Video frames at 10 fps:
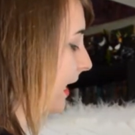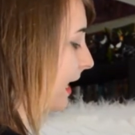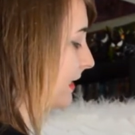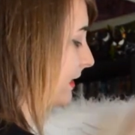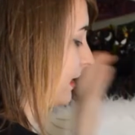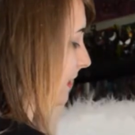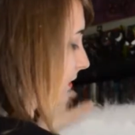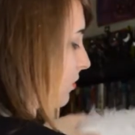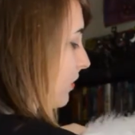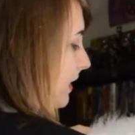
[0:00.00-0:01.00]
as it is
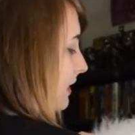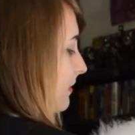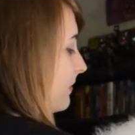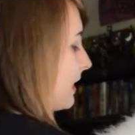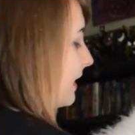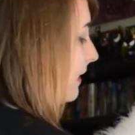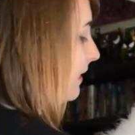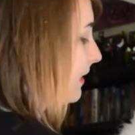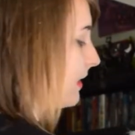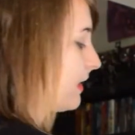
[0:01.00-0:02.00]
going to be
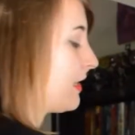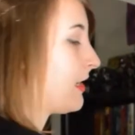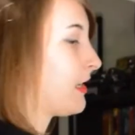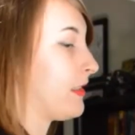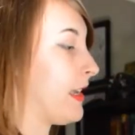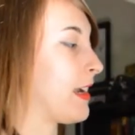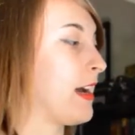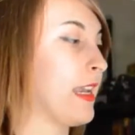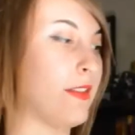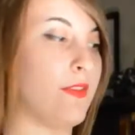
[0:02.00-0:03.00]
that
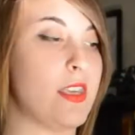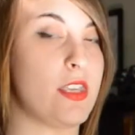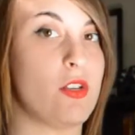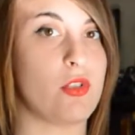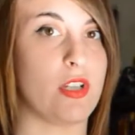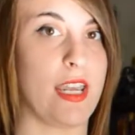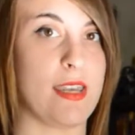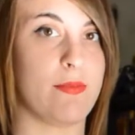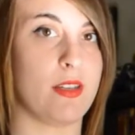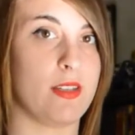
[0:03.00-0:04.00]
kind of U
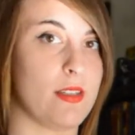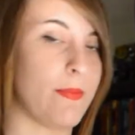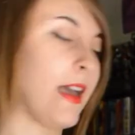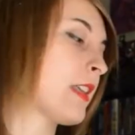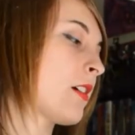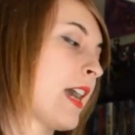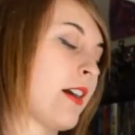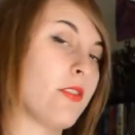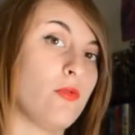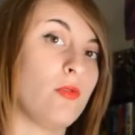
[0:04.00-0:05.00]
shape, depending on
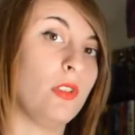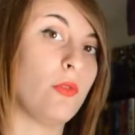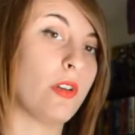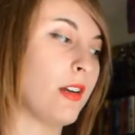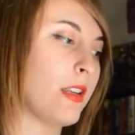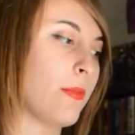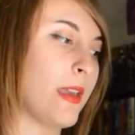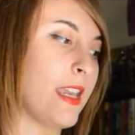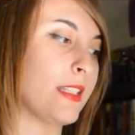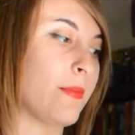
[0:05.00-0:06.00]
how you glue it onto the
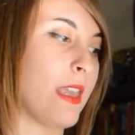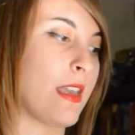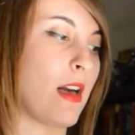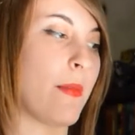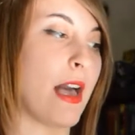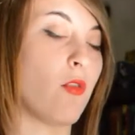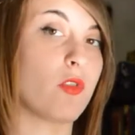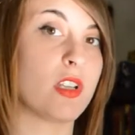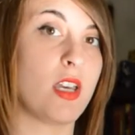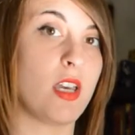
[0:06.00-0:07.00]
base, it may come
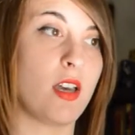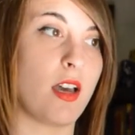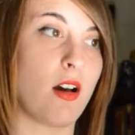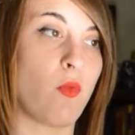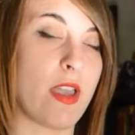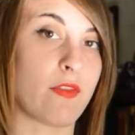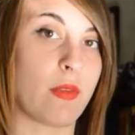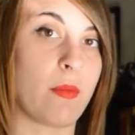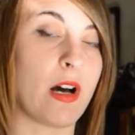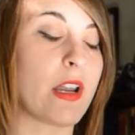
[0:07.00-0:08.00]
out away from
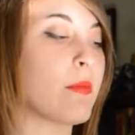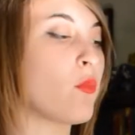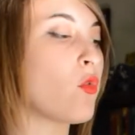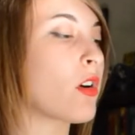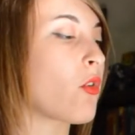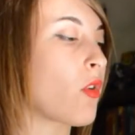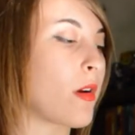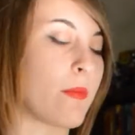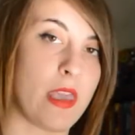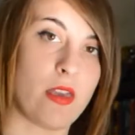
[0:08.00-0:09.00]
the body more, or
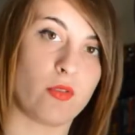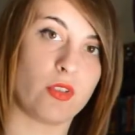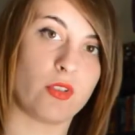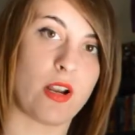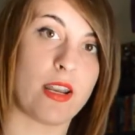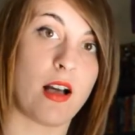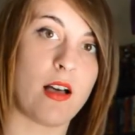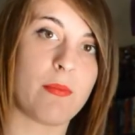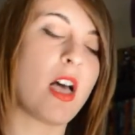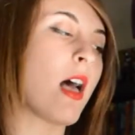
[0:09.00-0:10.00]
it may go straight
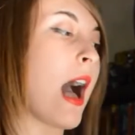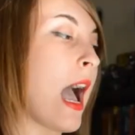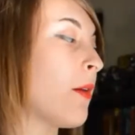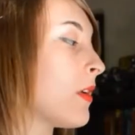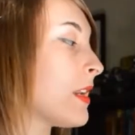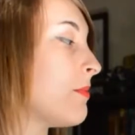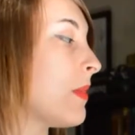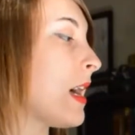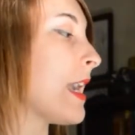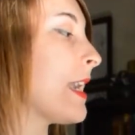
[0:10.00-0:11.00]
up. I wanted
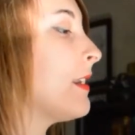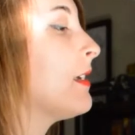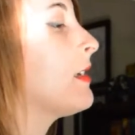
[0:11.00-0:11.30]
mine